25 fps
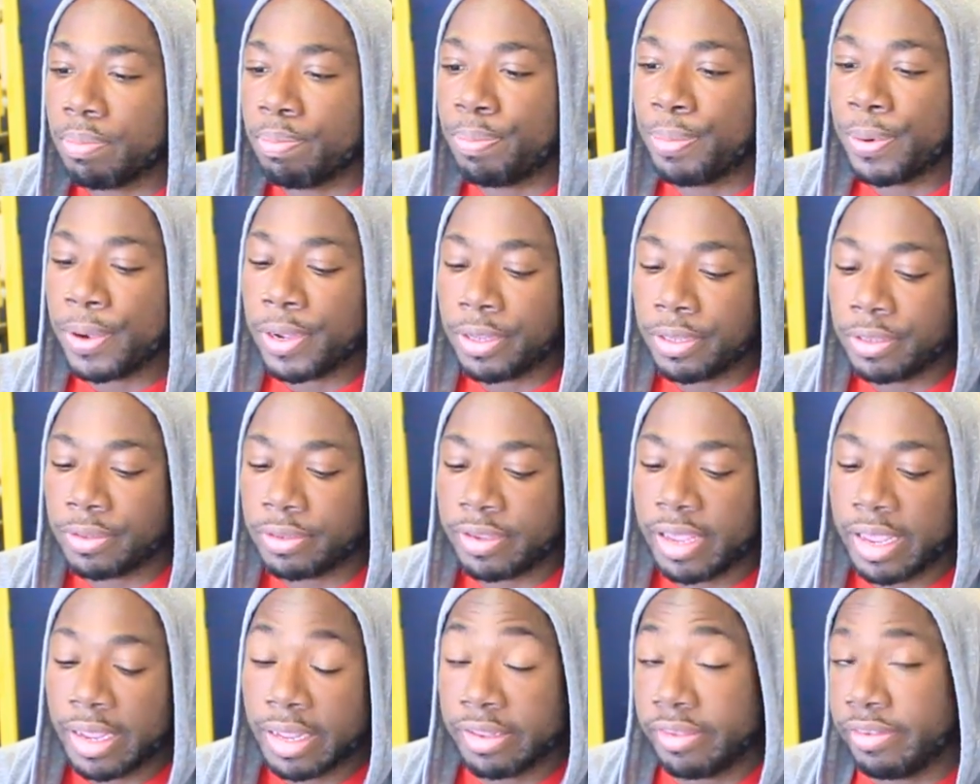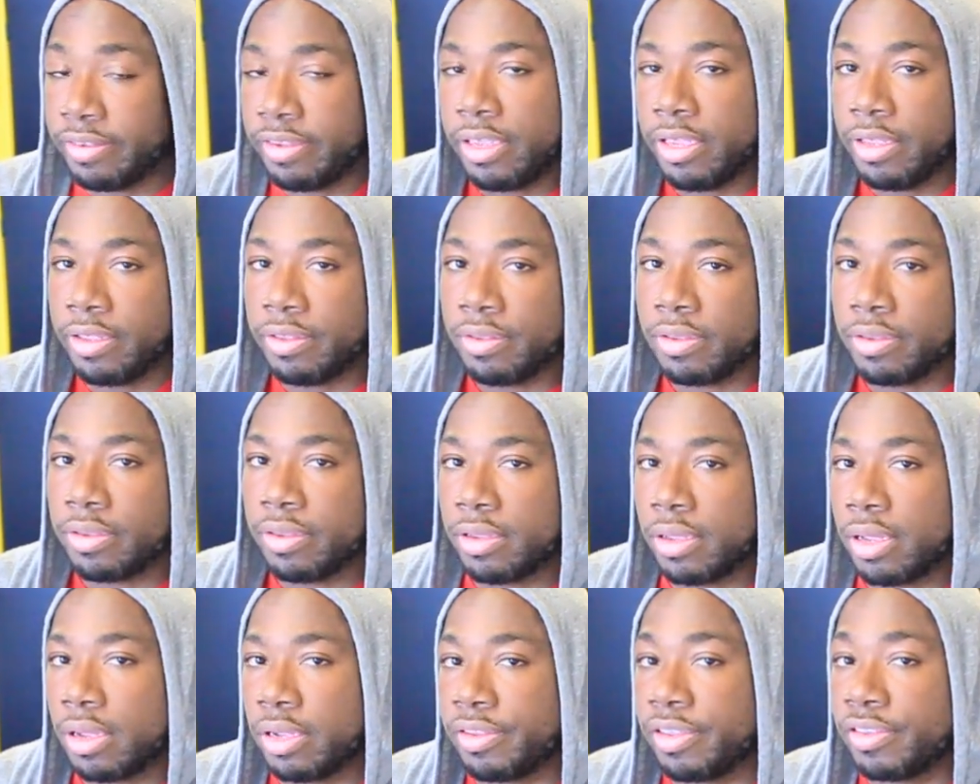but taking
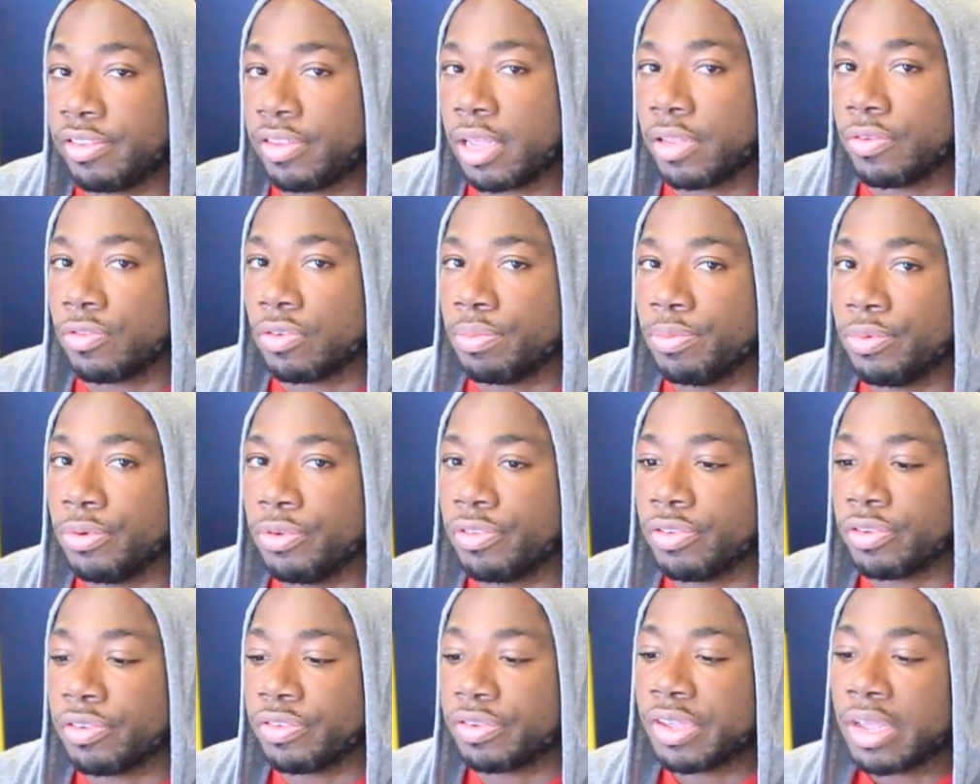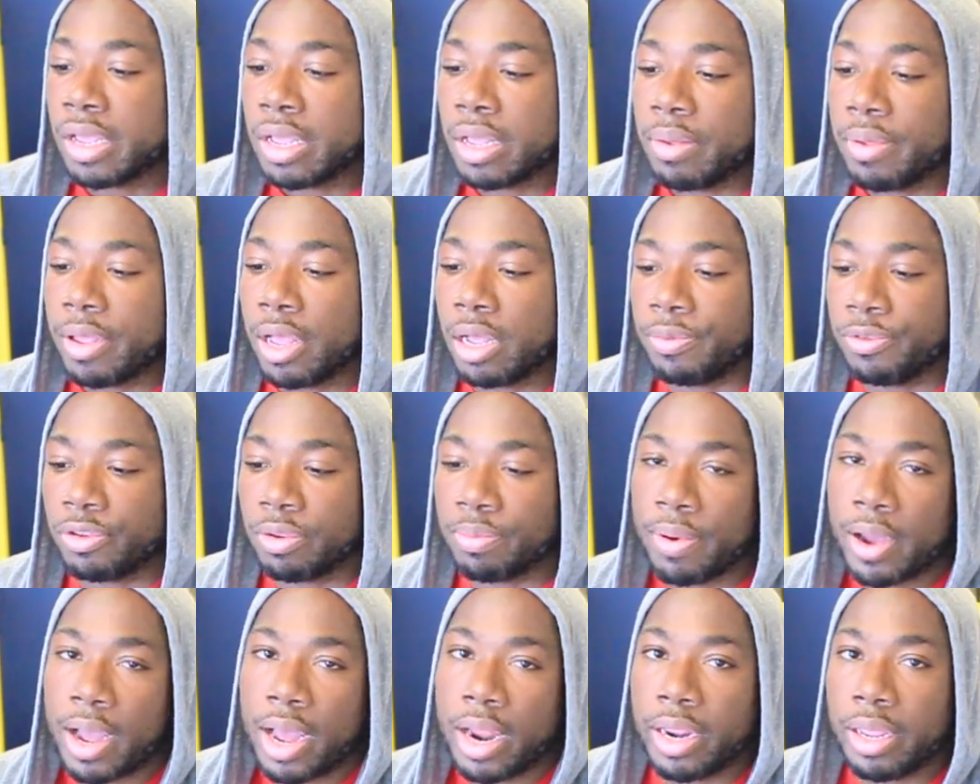testosterone boosters helps
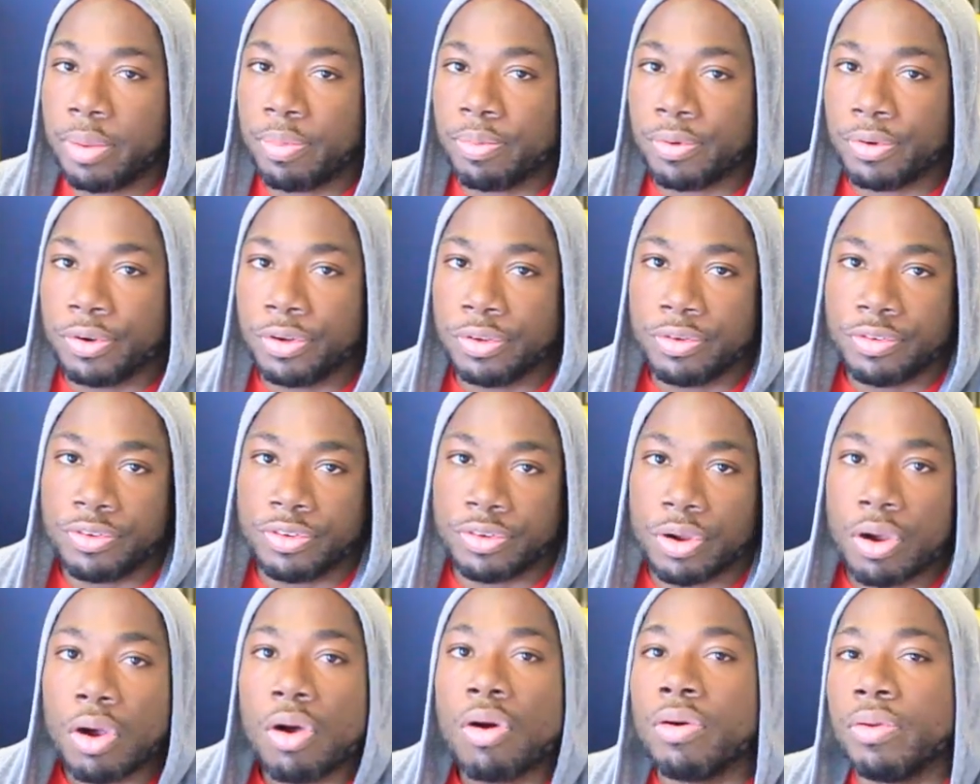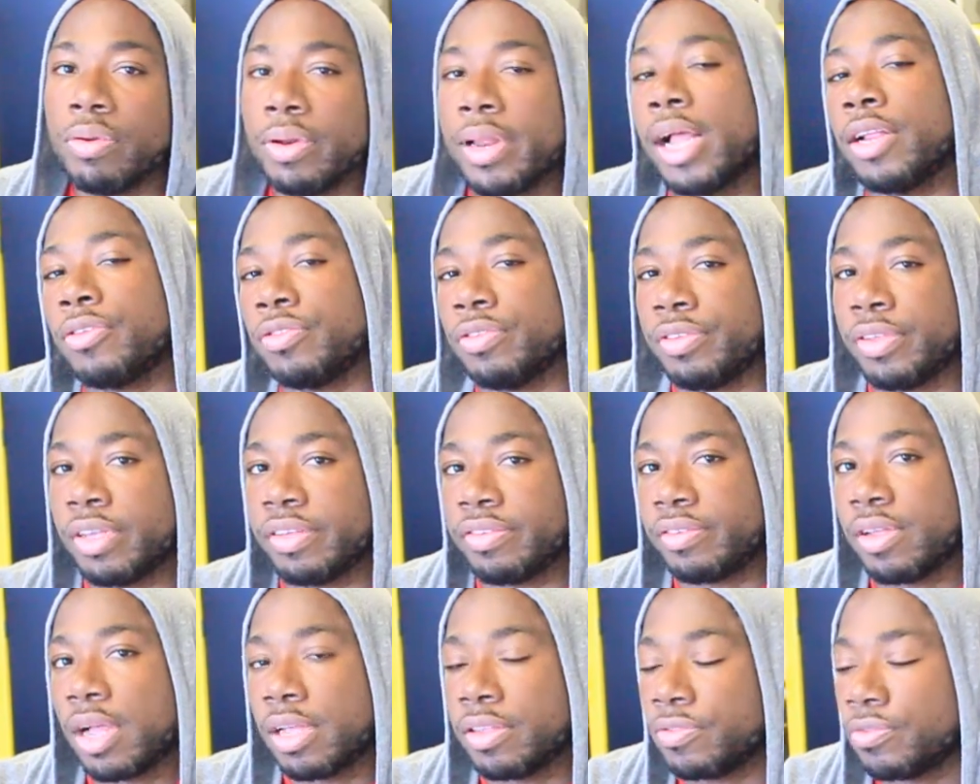your body produce your own natural
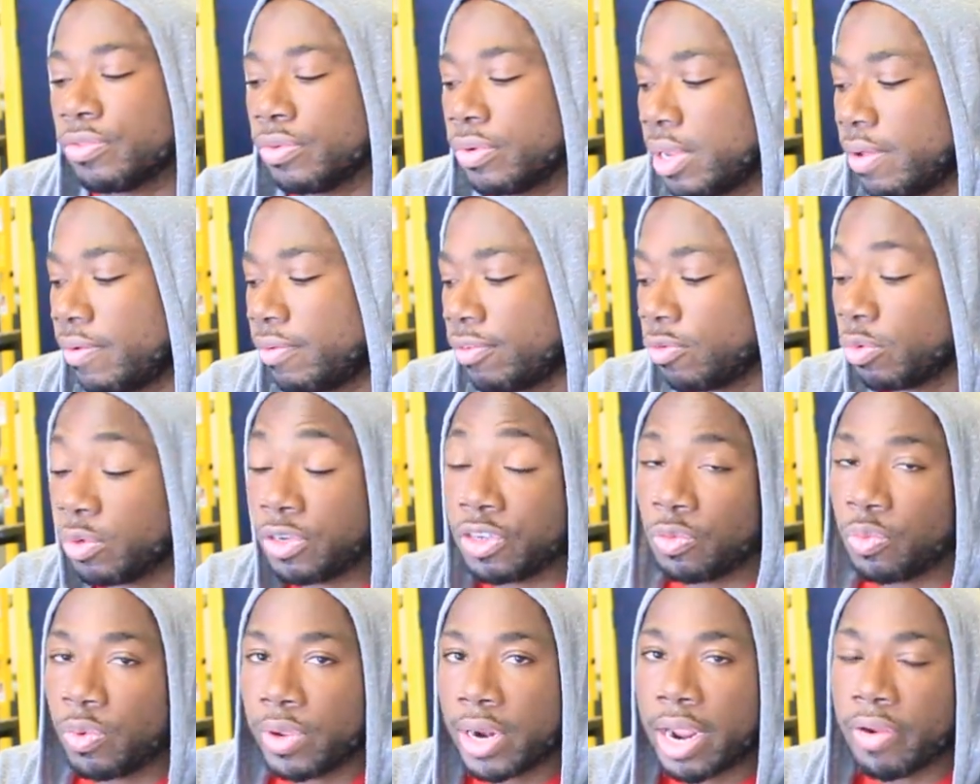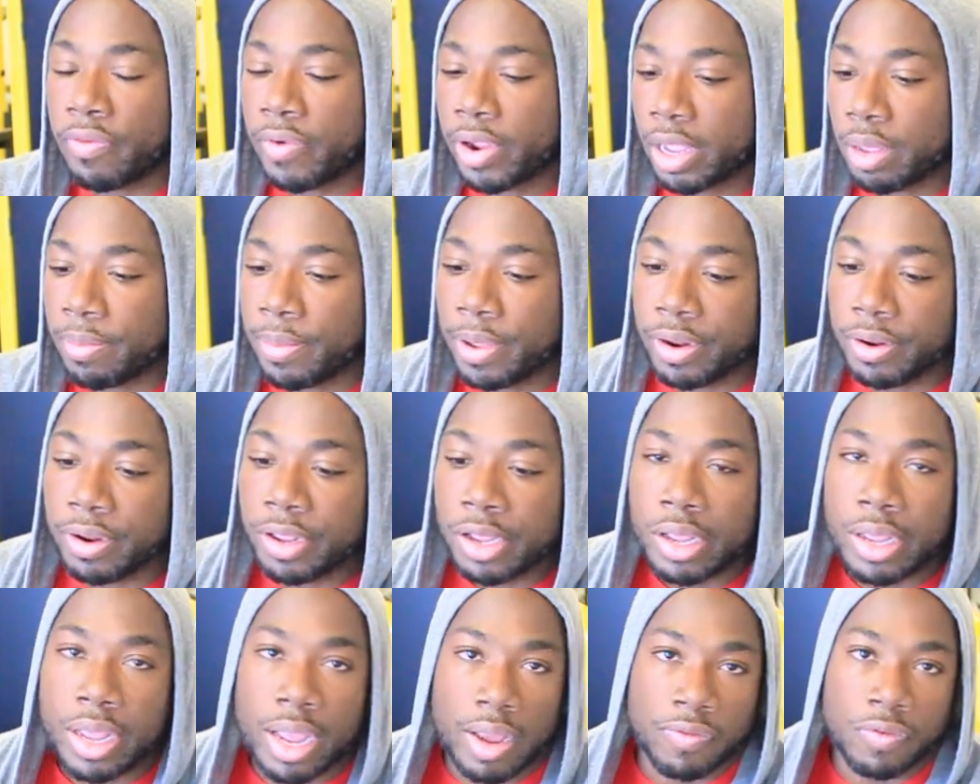testosterone levels, which is what I recommend
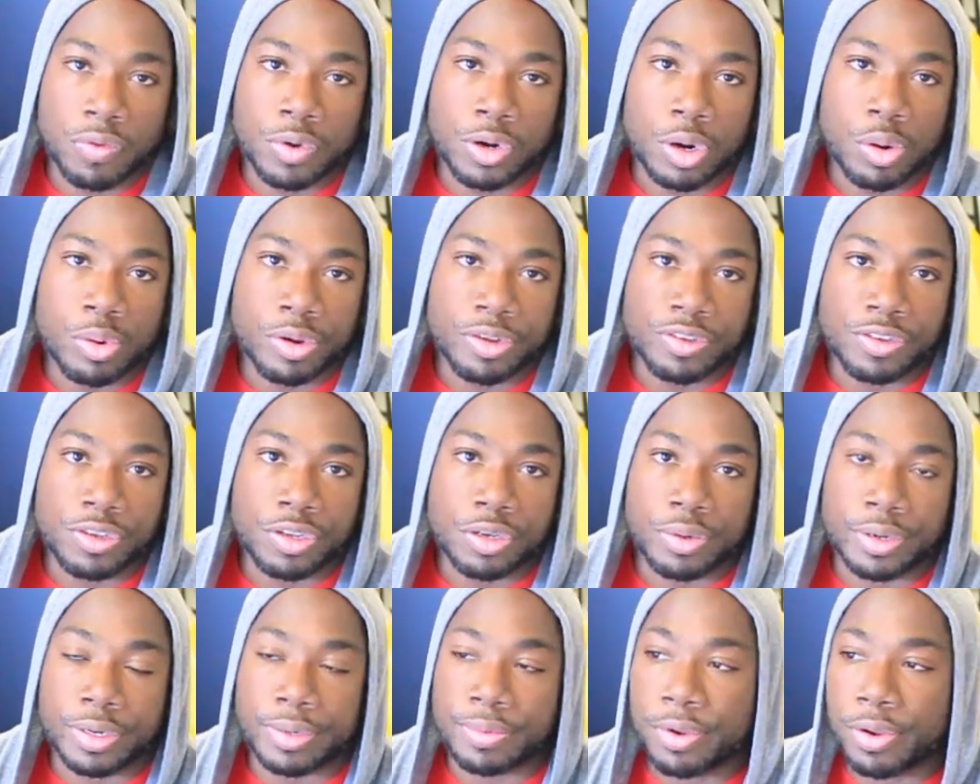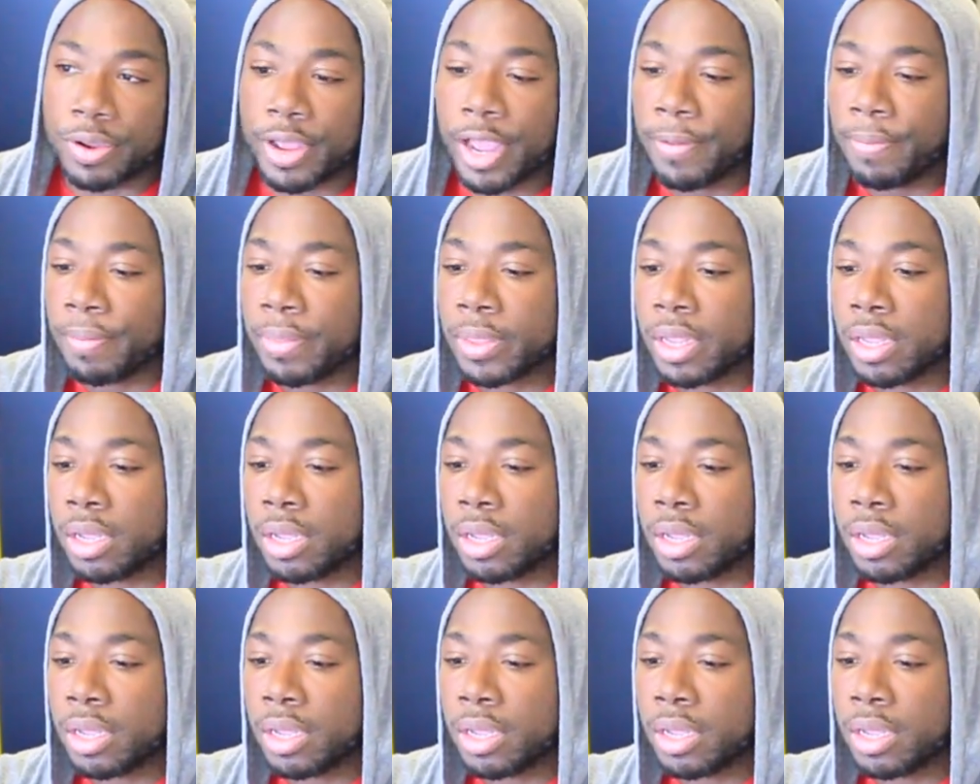everyone always do, okay?